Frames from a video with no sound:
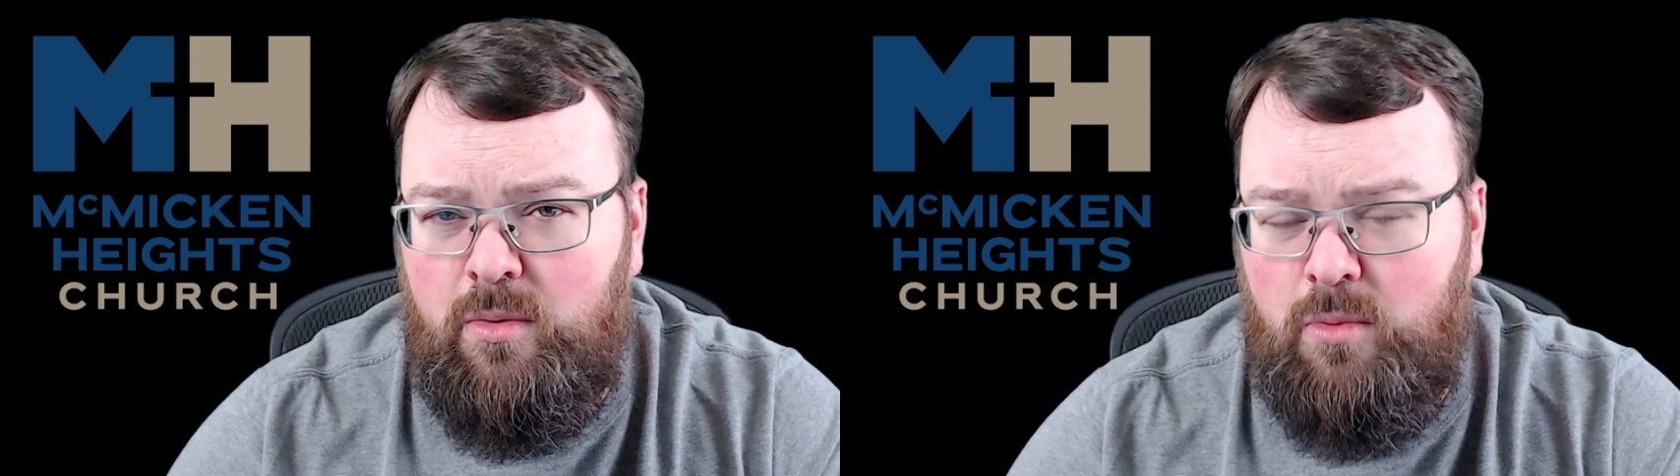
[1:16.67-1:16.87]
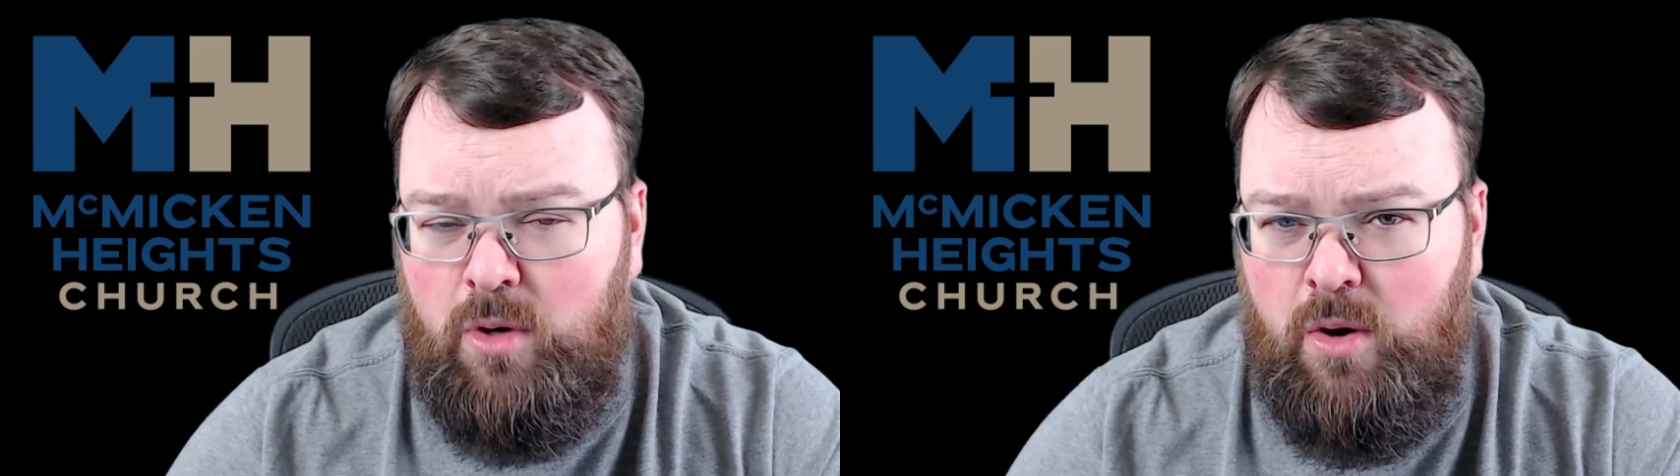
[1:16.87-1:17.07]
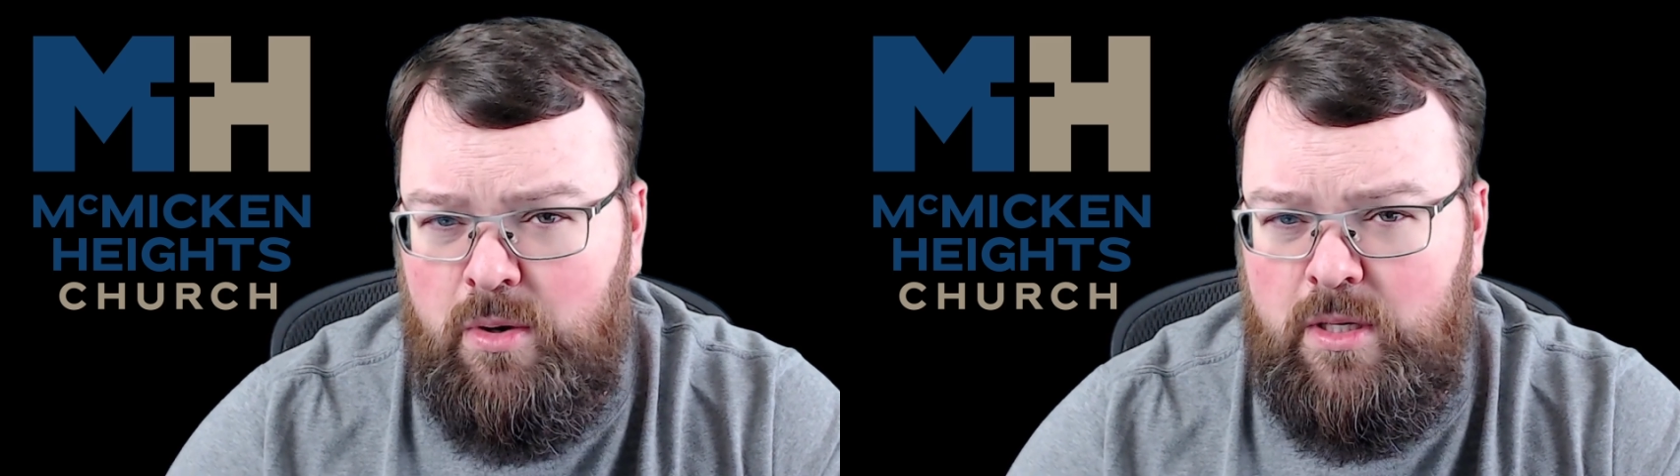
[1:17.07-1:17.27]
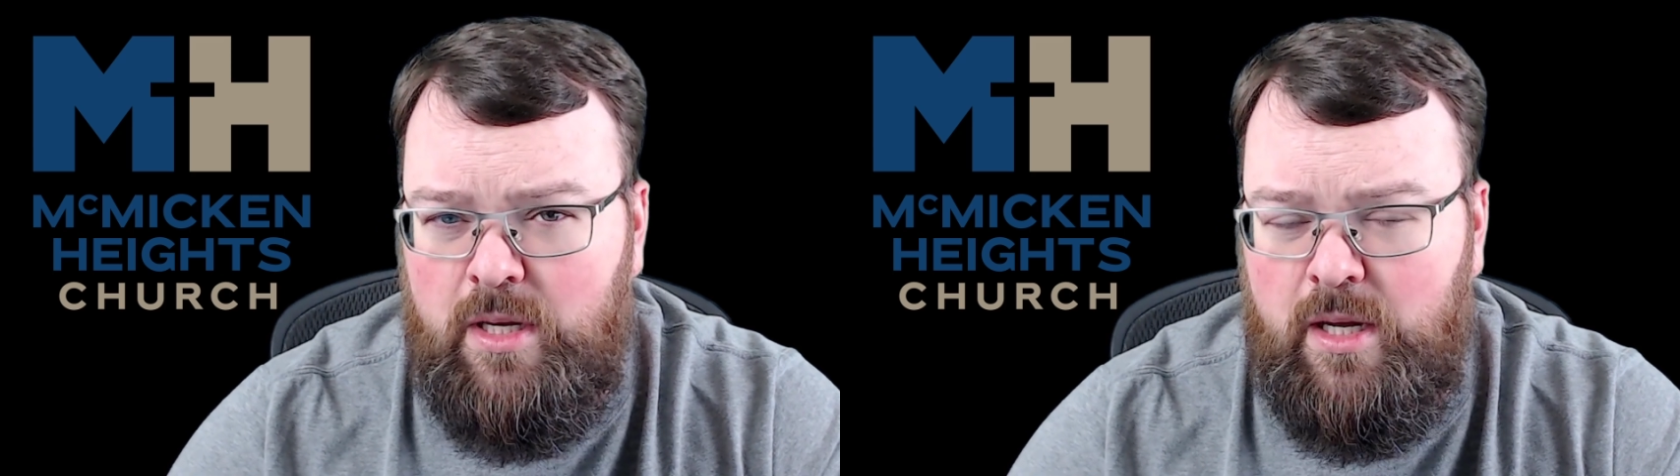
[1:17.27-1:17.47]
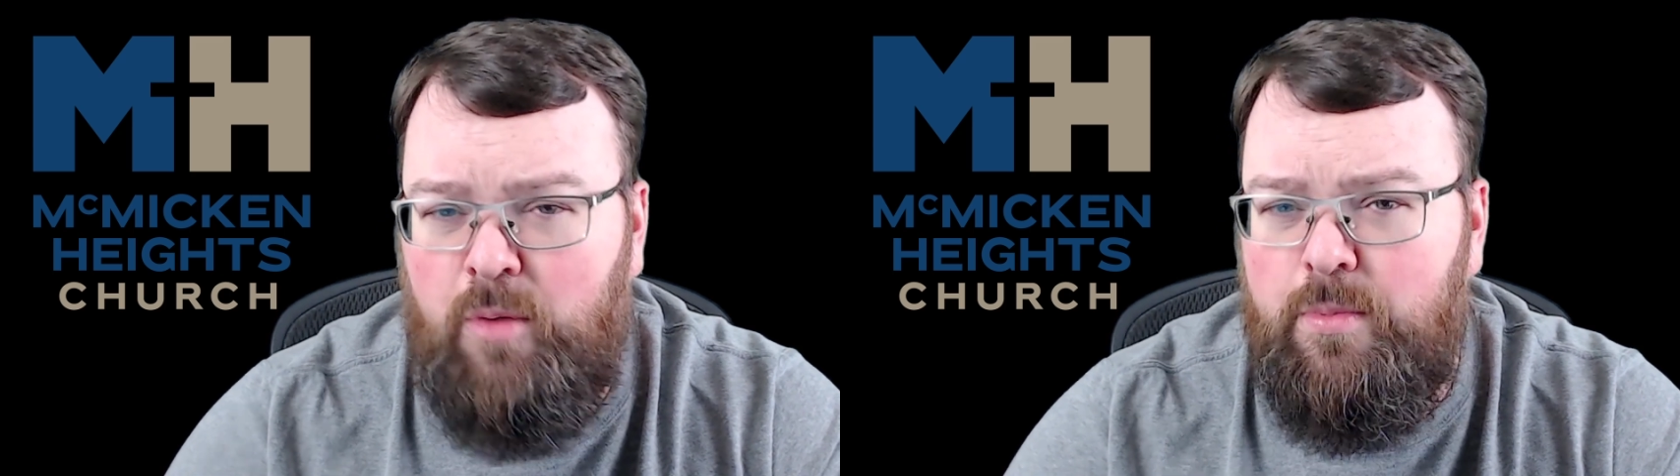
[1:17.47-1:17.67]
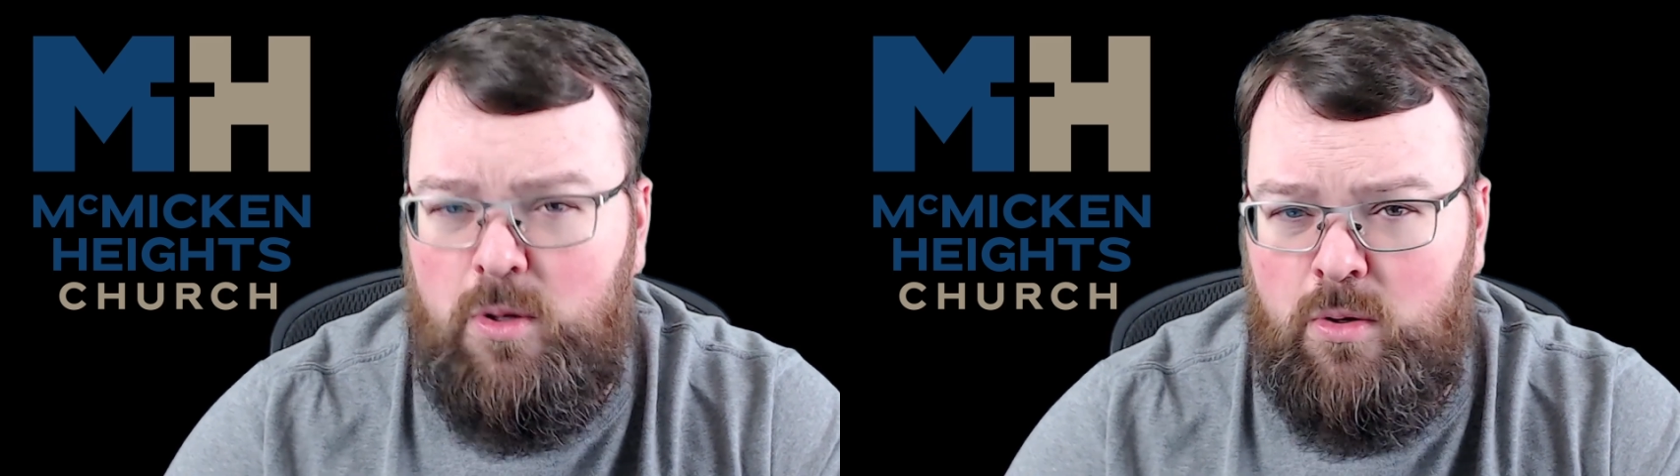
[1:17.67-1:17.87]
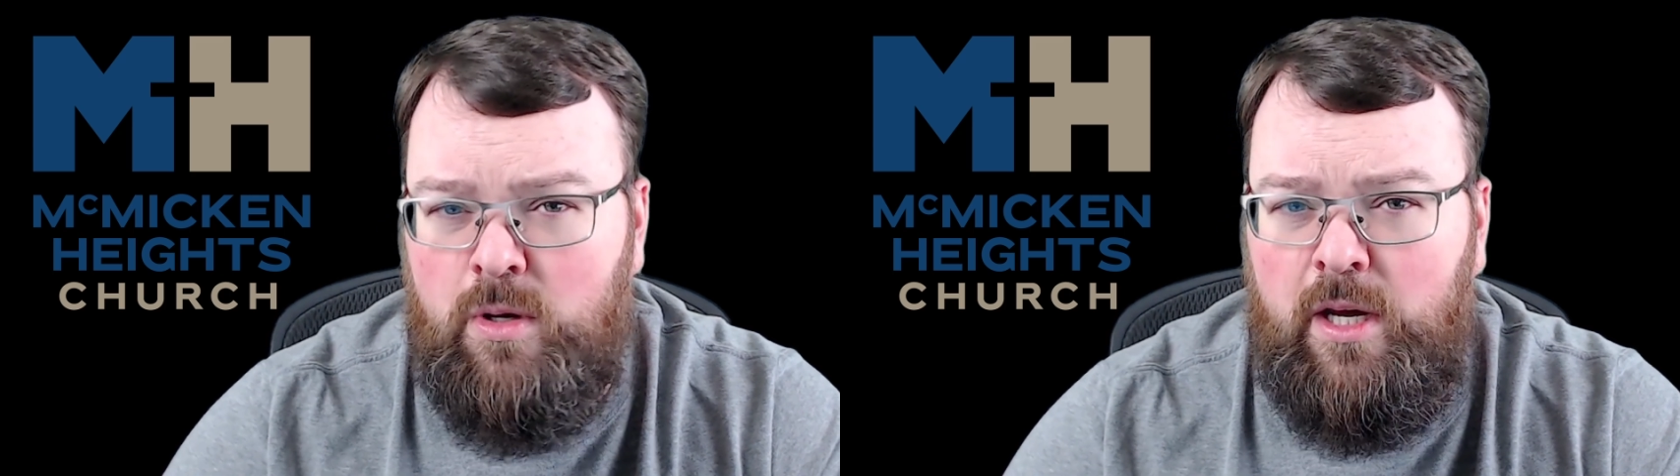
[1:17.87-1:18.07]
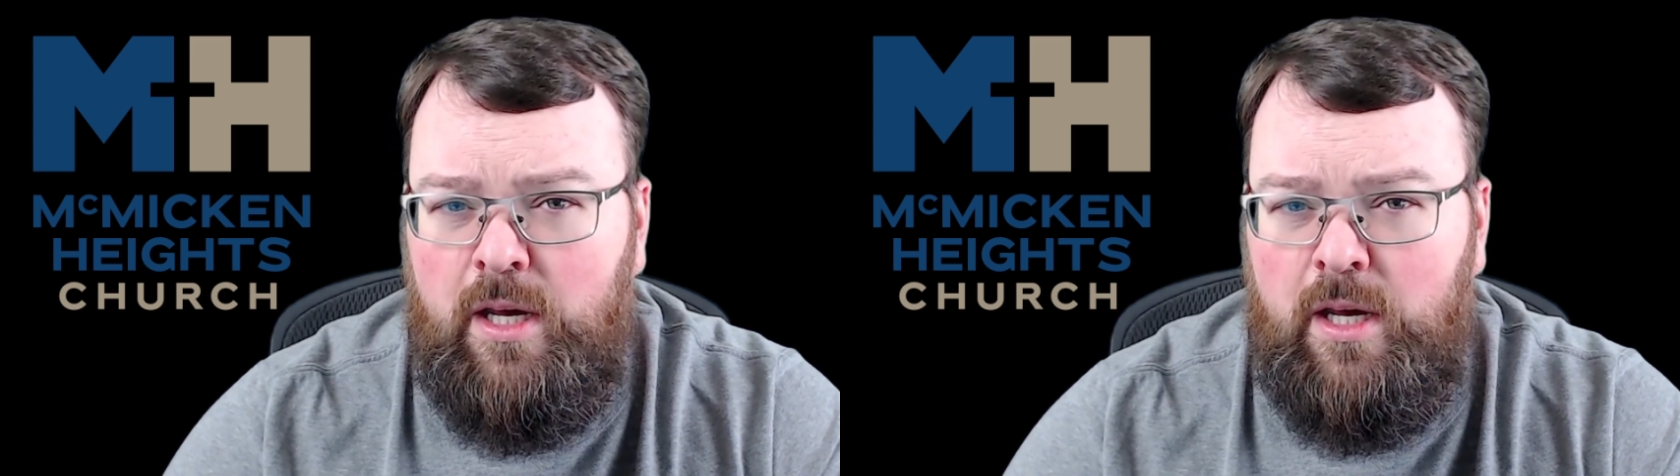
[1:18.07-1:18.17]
we're going to help you